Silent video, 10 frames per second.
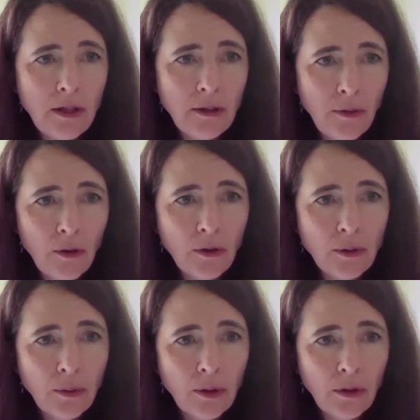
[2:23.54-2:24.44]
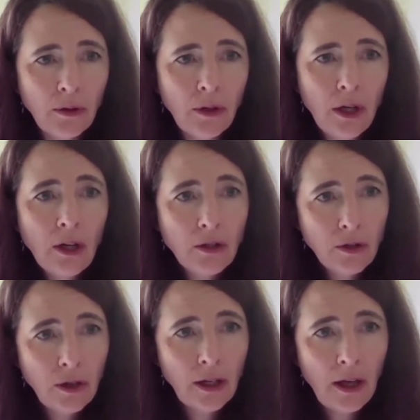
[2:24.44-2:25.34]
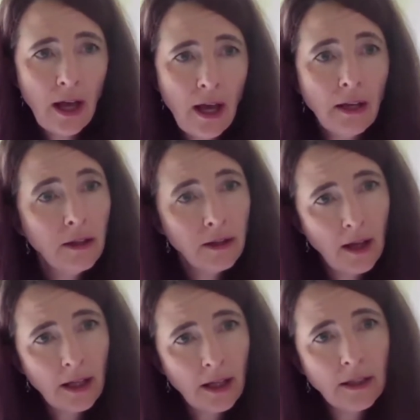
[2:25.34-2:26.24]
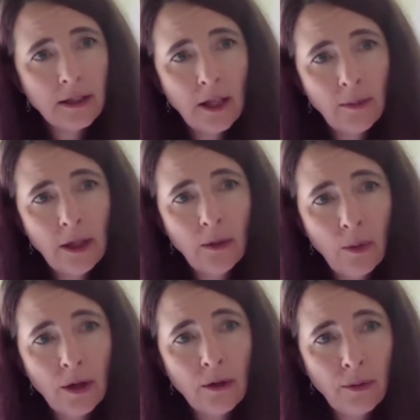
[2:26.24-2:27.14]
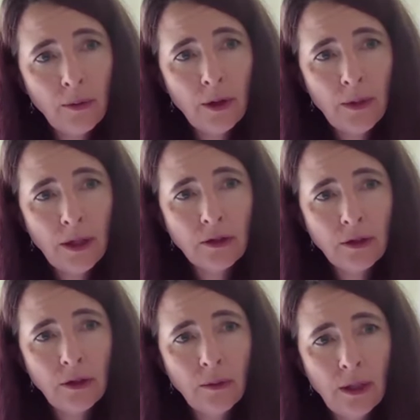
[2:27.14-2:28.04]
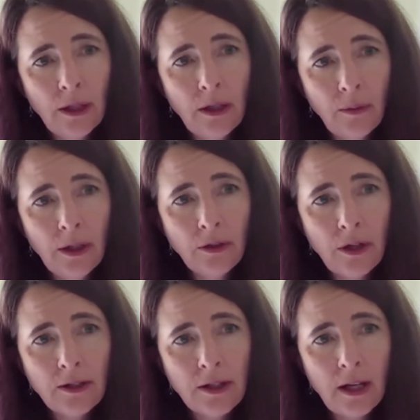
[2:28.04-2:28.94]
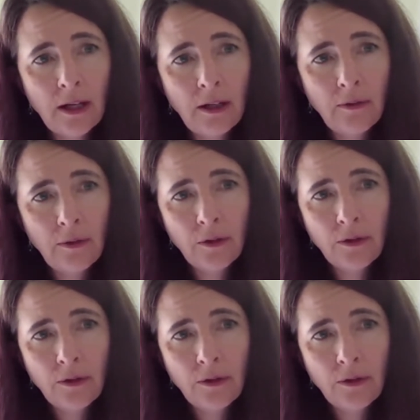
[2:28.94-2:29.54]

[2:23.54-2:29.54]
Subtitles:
these folks had contaminated water, and we want to make sure that we address that.